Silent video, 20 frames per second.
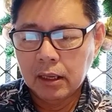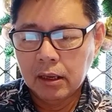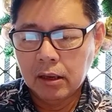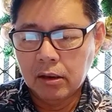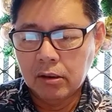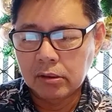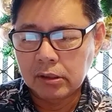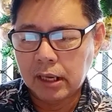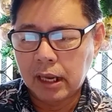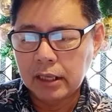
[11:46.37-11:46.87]

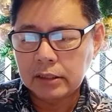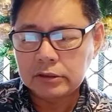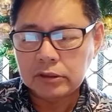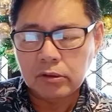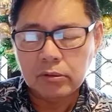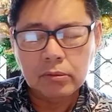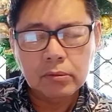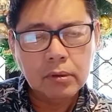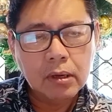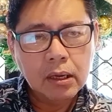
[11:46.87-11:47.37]
Okay,
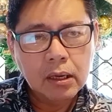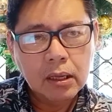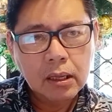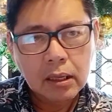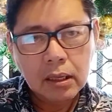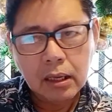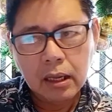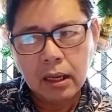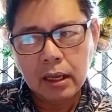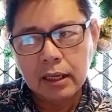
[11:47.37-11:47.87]
so
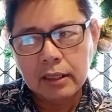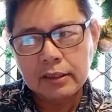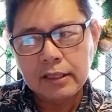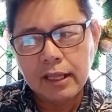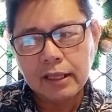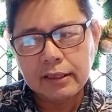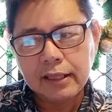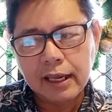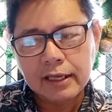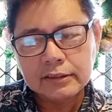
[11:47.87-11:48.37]
in that
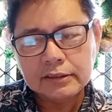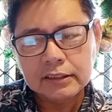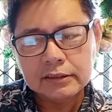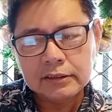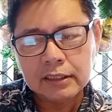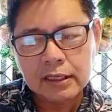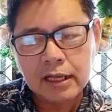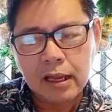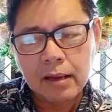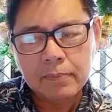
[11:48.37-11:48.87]
essence, a
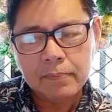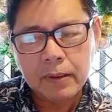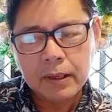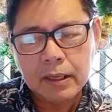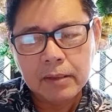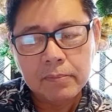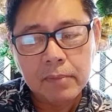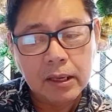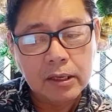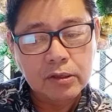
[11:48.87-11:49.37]
company
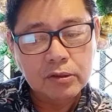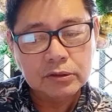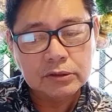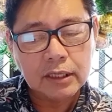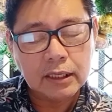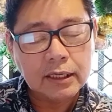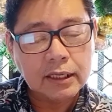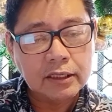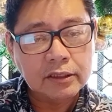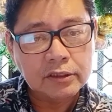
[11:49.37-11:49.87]
may use an
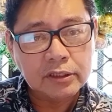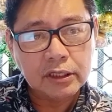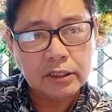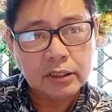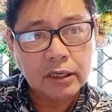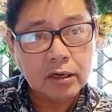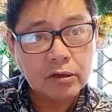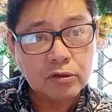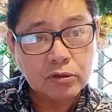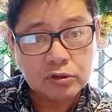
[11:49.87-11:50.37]
internal
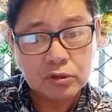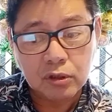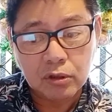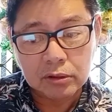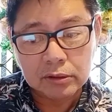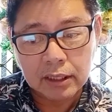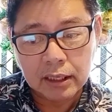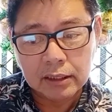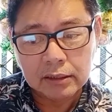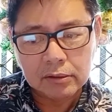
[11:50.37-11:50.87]

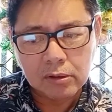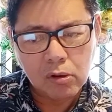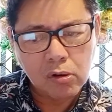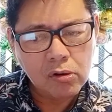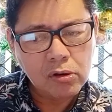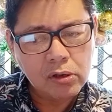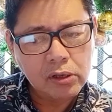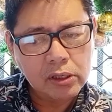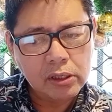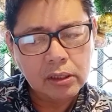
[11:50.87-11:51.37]
consultant,
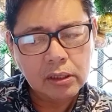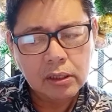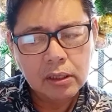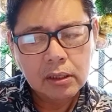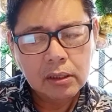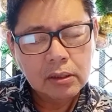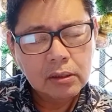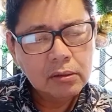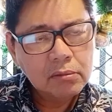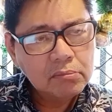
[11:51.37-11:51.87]
or
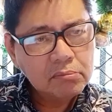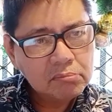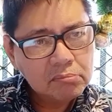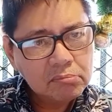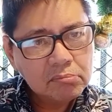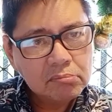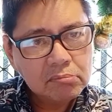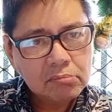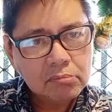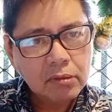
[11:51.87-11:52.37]

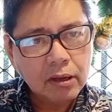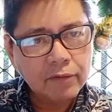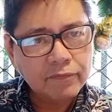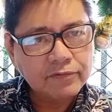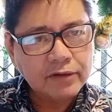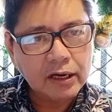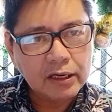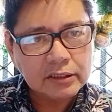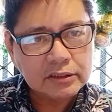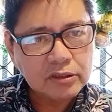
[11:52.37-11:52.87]
if
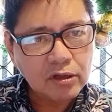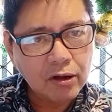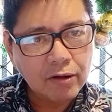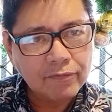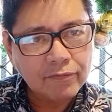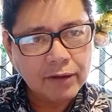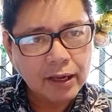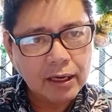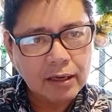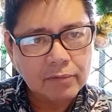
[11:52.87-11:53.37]
there is no
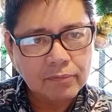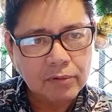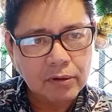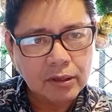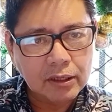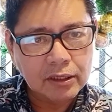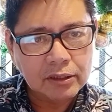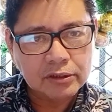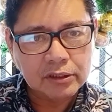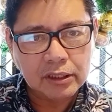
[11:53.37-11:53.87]
available
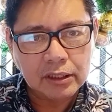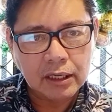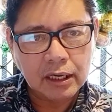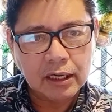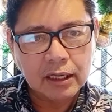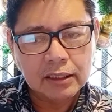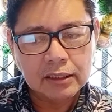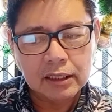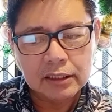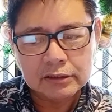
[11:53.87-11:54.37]
internally,
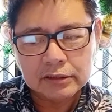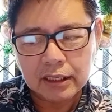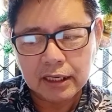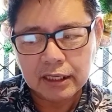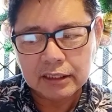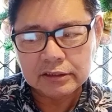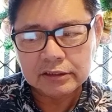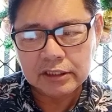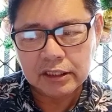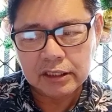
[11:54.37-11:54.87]
there is an
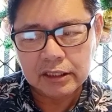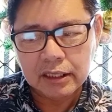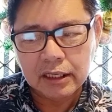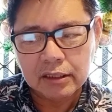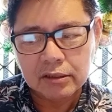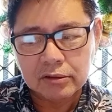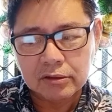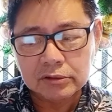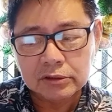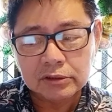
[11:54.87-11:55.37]
external
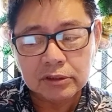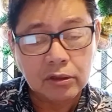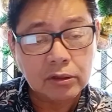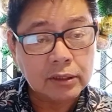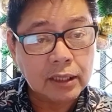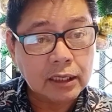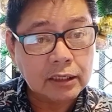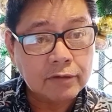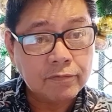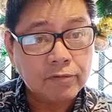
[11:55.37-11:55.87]

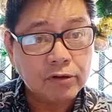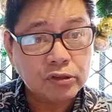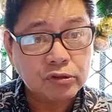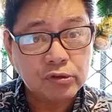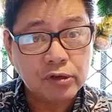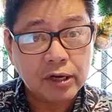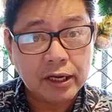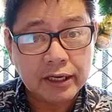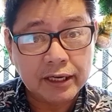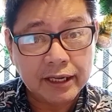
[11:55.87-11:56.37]
consultant for
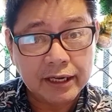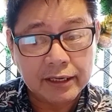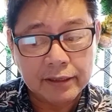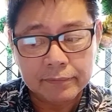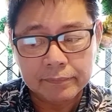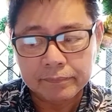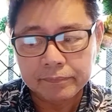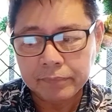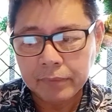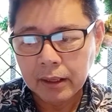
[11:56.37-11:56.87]
training.
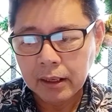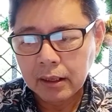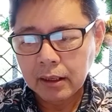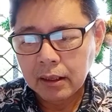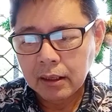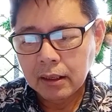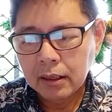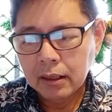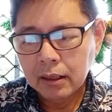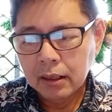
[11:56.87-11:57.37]

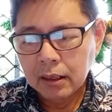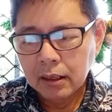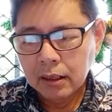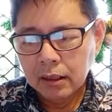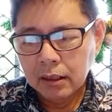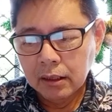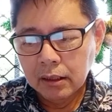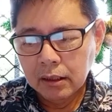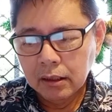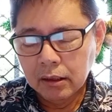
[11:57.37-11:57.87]

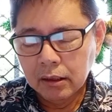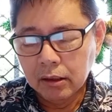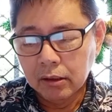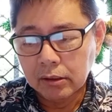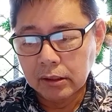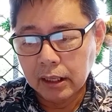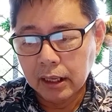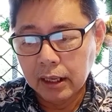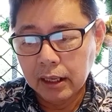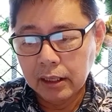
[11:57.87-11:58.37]

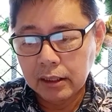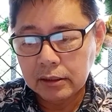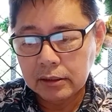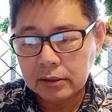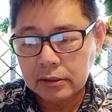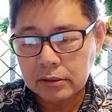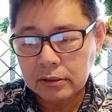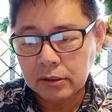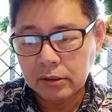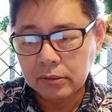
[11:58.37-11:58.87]
Okay,
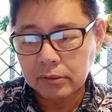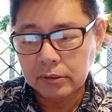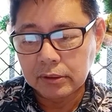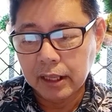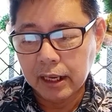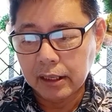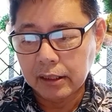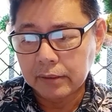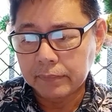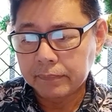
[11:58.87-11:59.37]
so
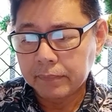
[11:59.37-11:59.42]
there.